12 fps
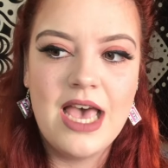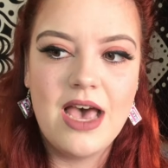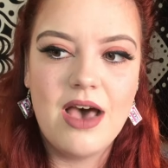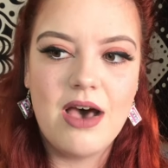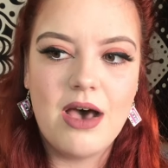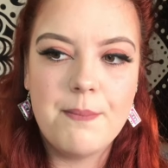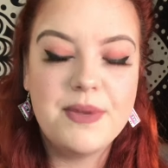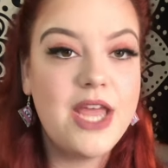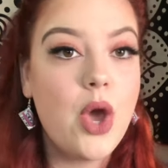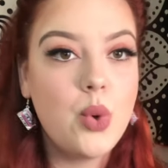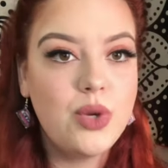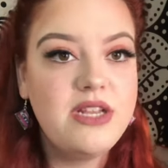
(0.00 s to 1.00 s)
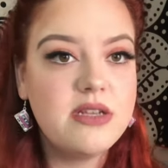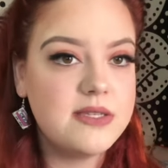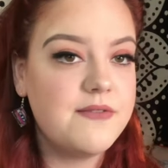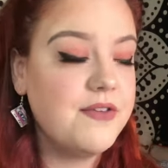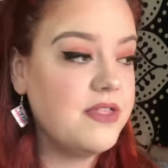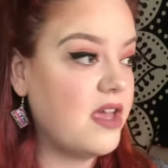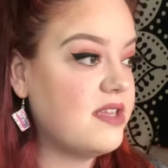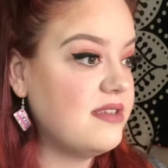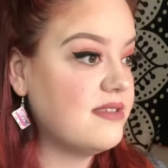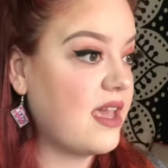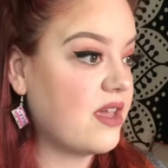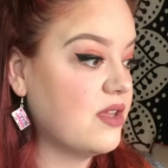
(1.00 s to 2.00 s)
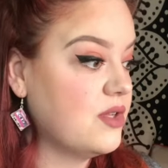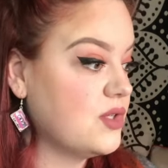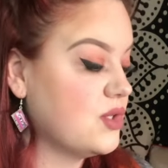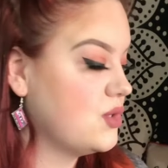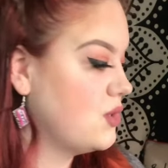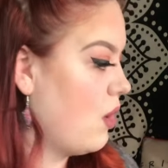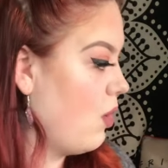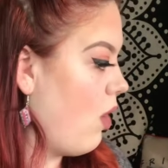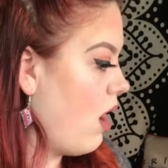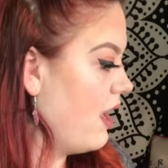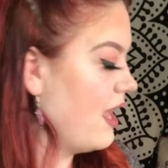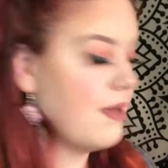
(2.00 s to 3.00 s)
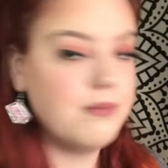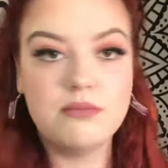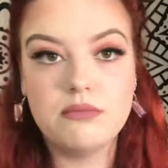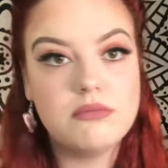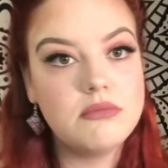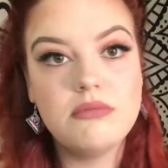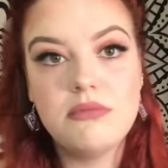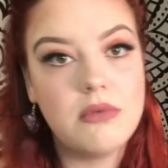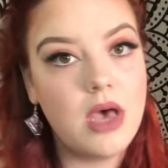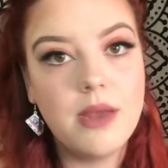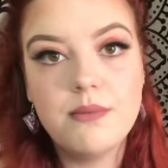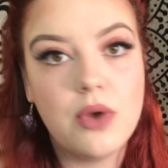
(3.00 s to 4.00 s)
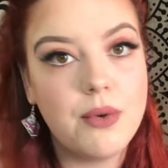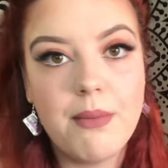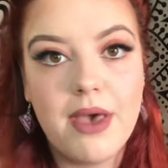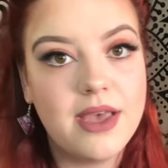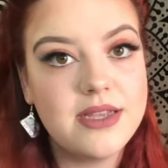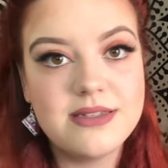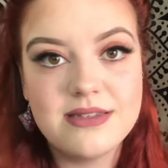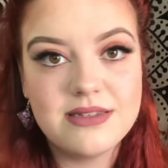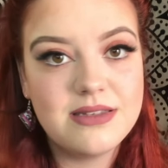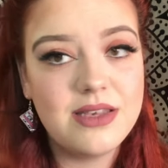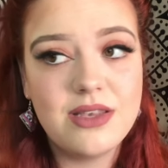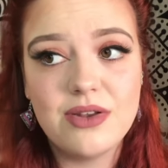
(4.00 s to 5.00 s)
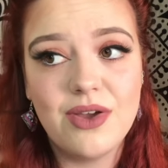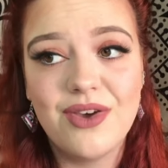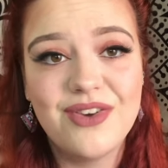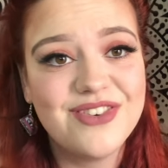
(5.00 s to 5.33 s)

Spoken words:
But it only does it for 30 seconds, so I'm not mad, you know?